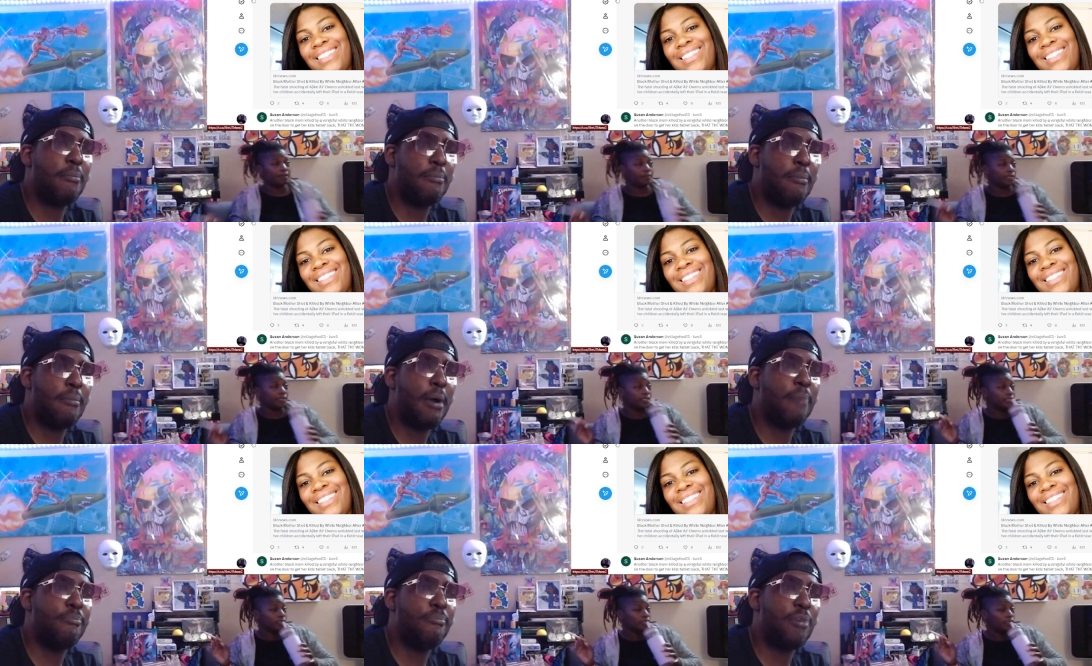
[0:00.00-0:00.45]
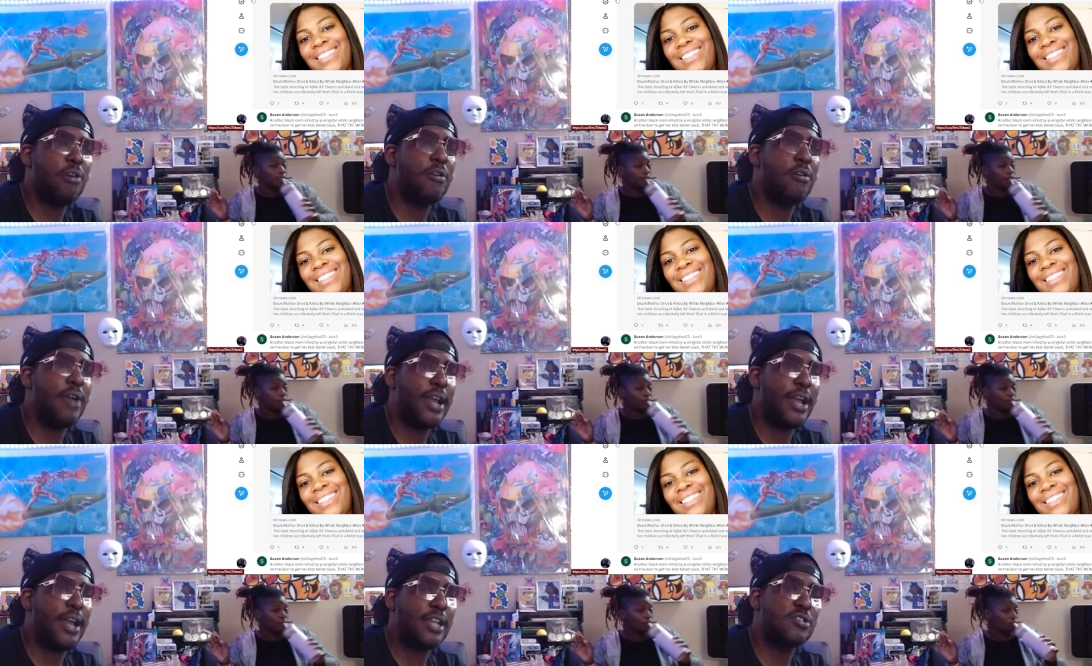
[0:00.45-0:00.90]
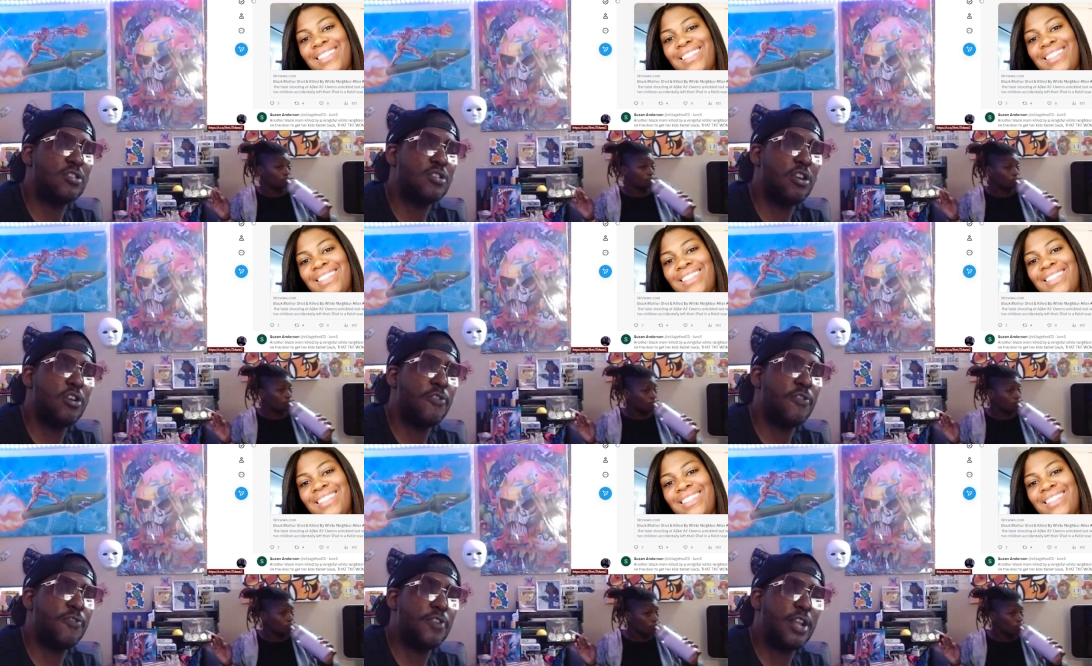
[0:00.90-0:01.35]
Speaker 1: bro ex
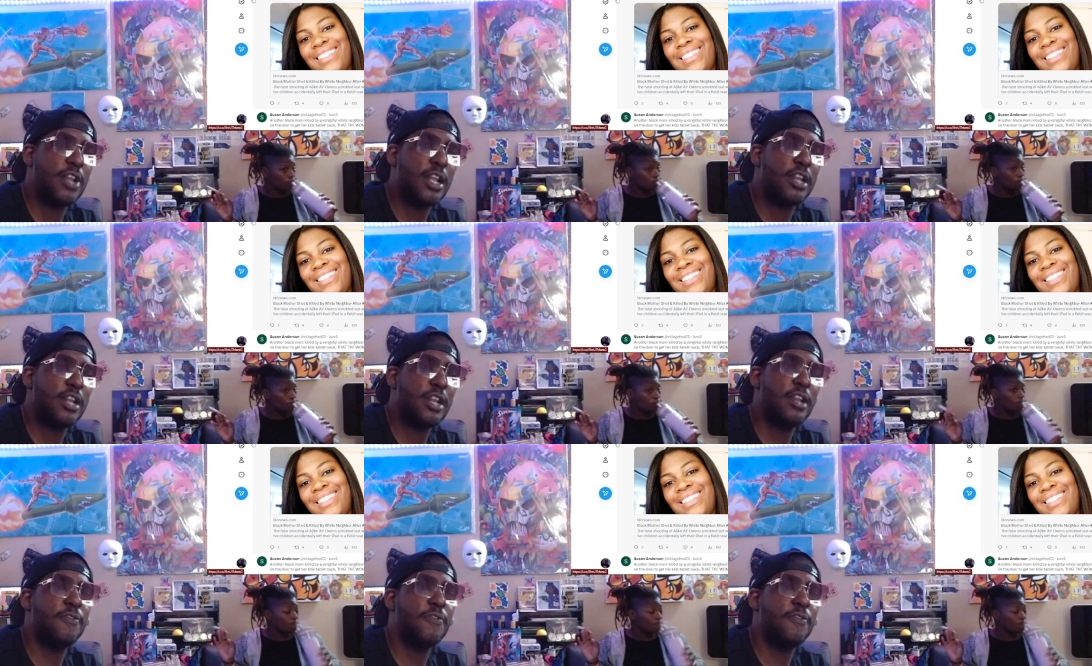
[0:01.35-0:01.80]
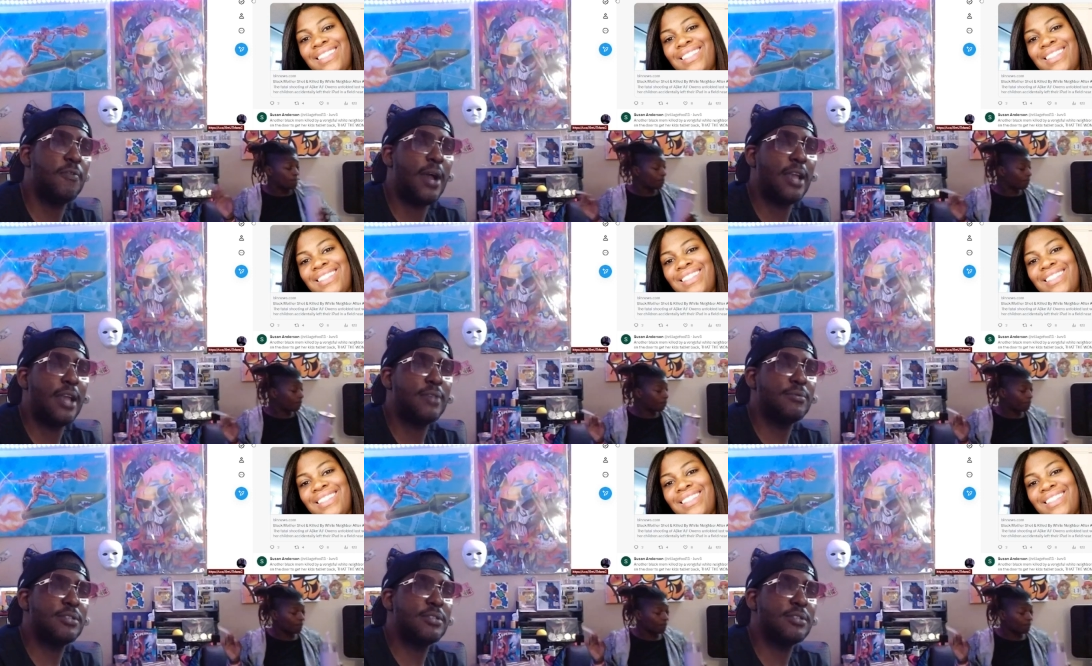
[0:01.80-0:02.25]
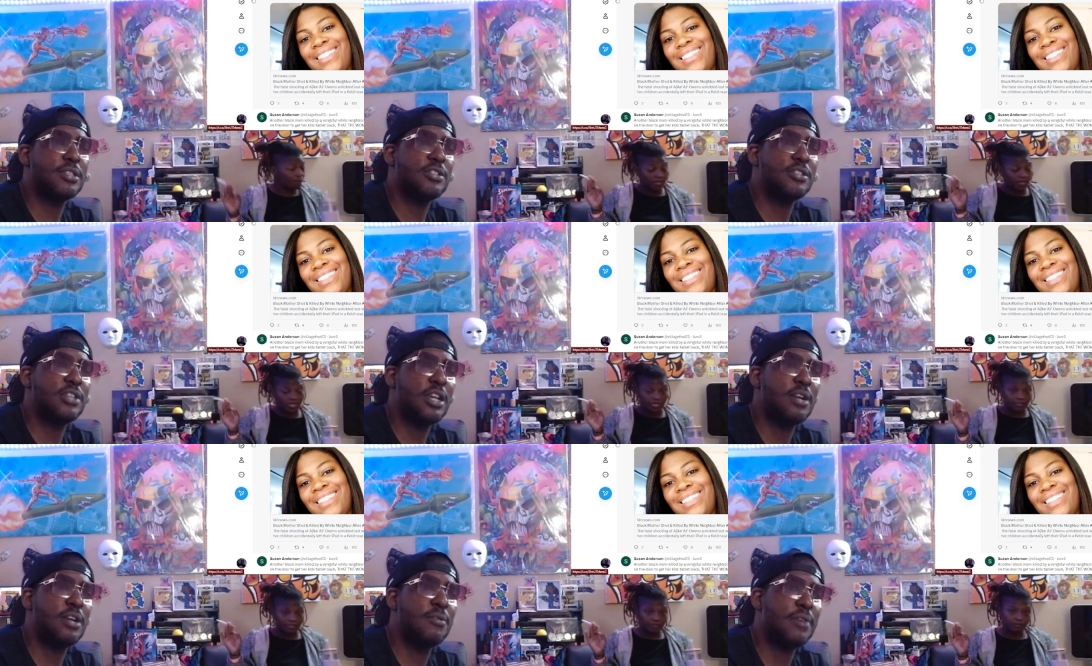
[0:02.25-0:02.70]
girlfriend that left him while he was in
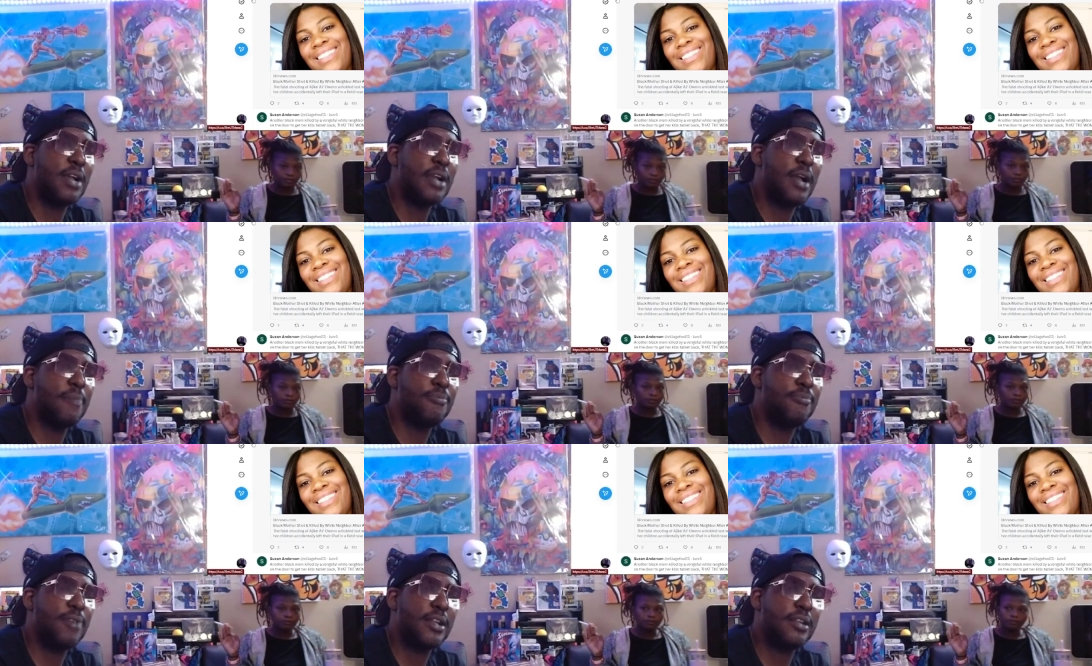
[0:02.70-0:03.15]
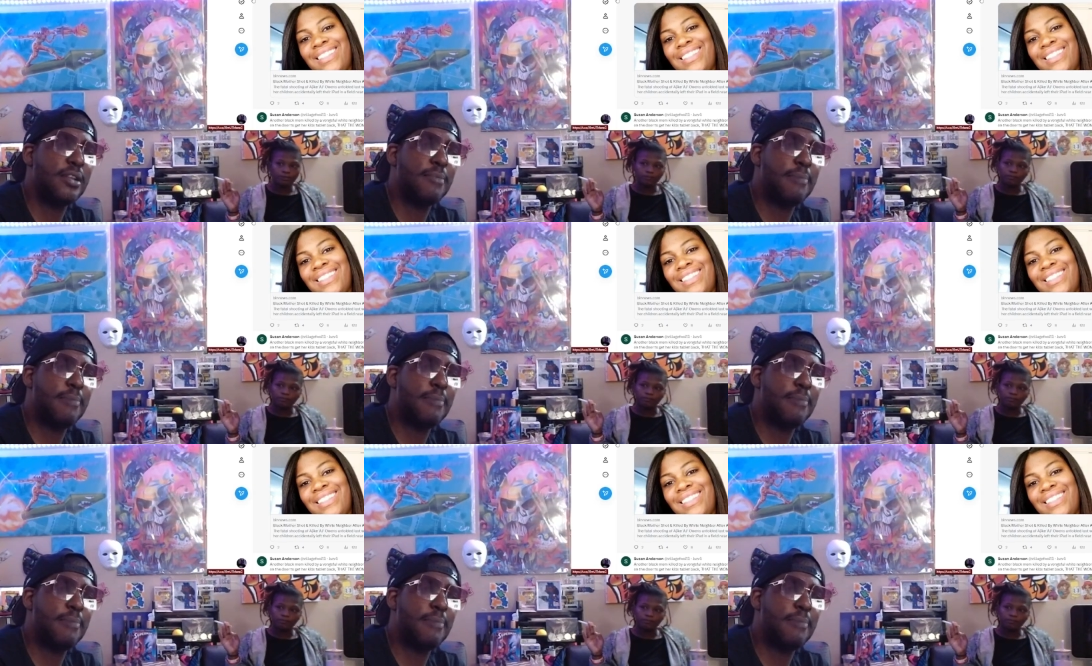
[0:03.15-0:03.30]
jail and got pregnant by